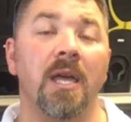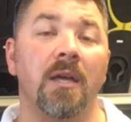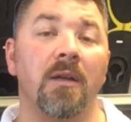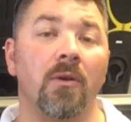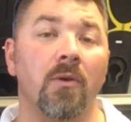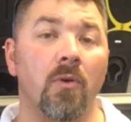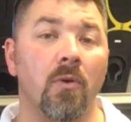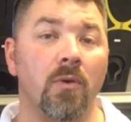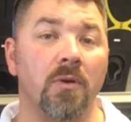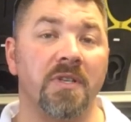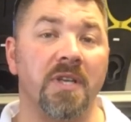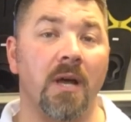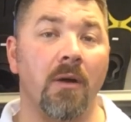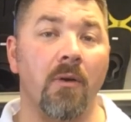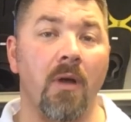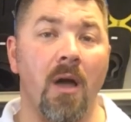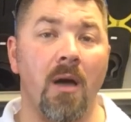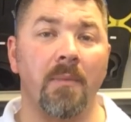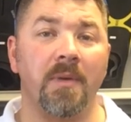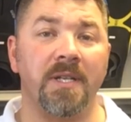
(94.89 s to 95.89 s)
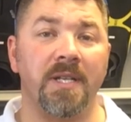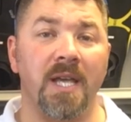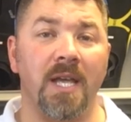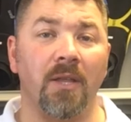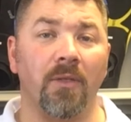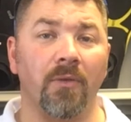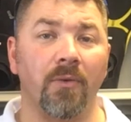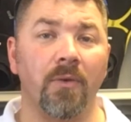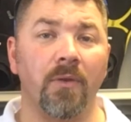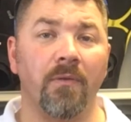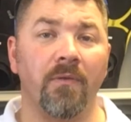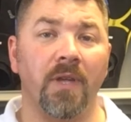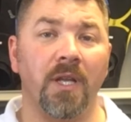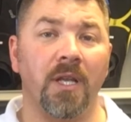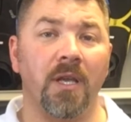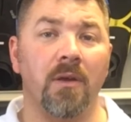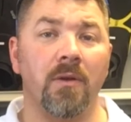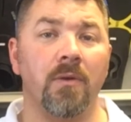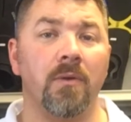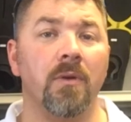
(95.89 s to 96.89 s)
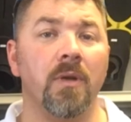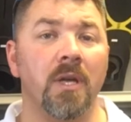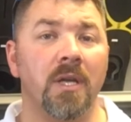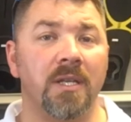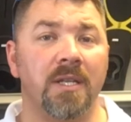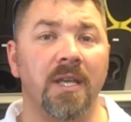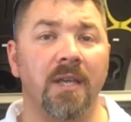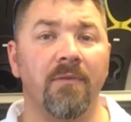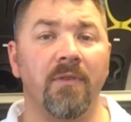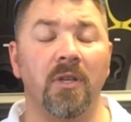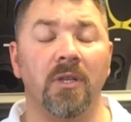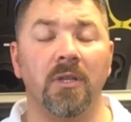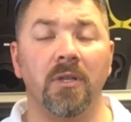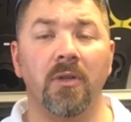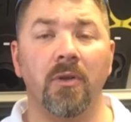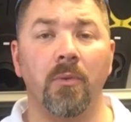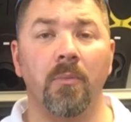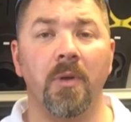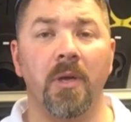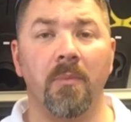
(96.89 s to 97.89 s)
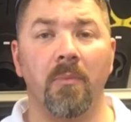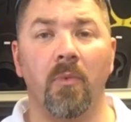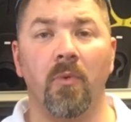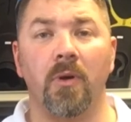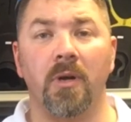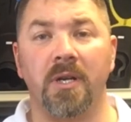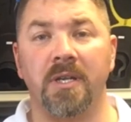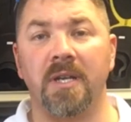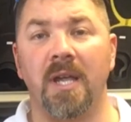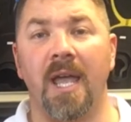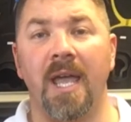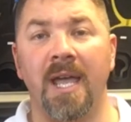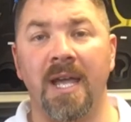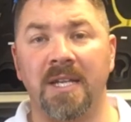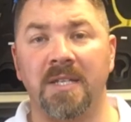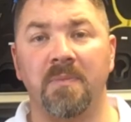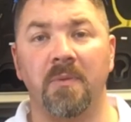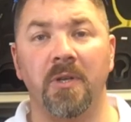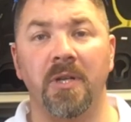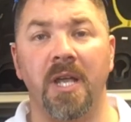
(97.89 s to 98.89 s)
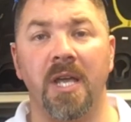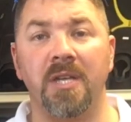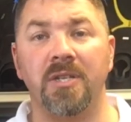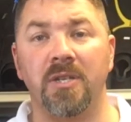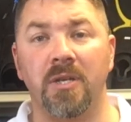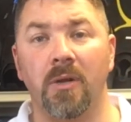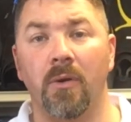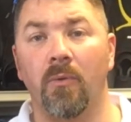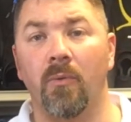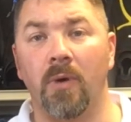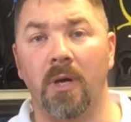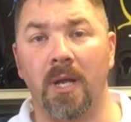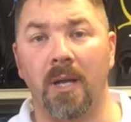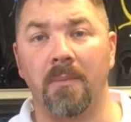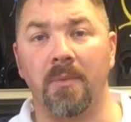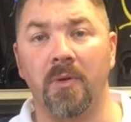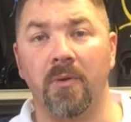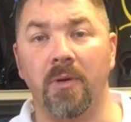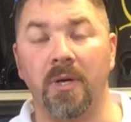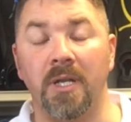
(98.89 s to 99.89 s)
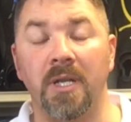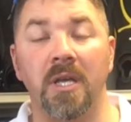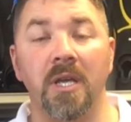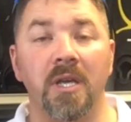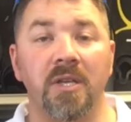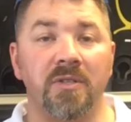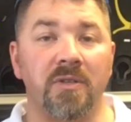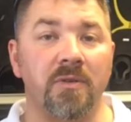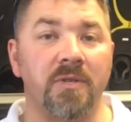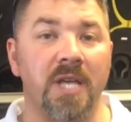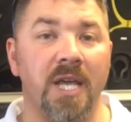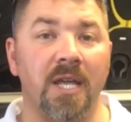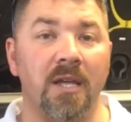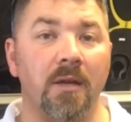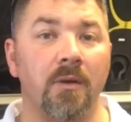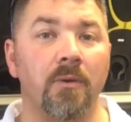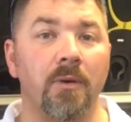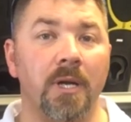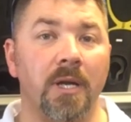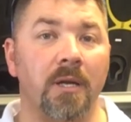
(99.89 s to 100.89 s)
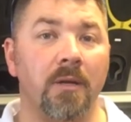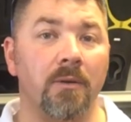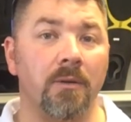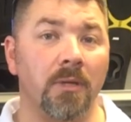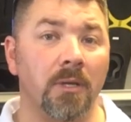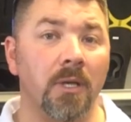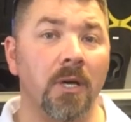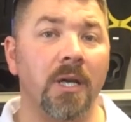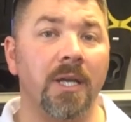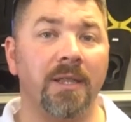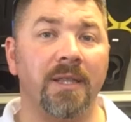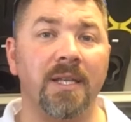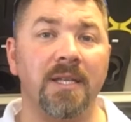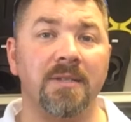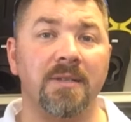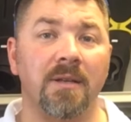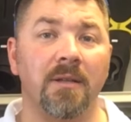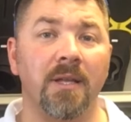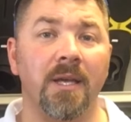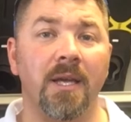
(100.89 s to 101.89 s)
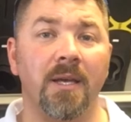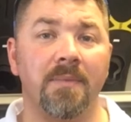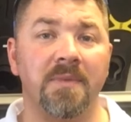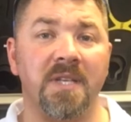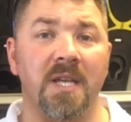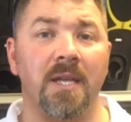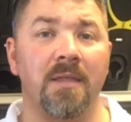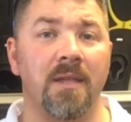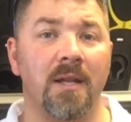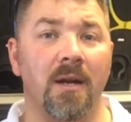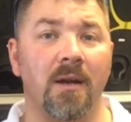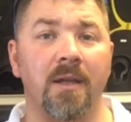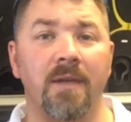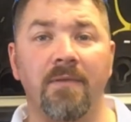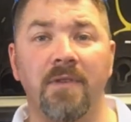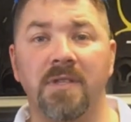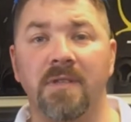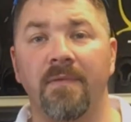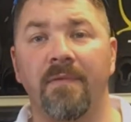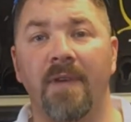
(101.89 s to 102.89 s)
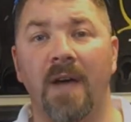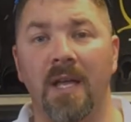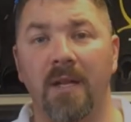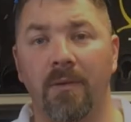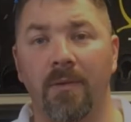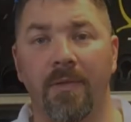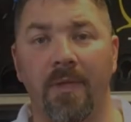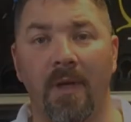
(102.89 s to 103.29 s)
and of course I'll commentate through the video to give you a little bit more explanation on what I'm doing. So take a quick look at these clips, and then I'll give you some final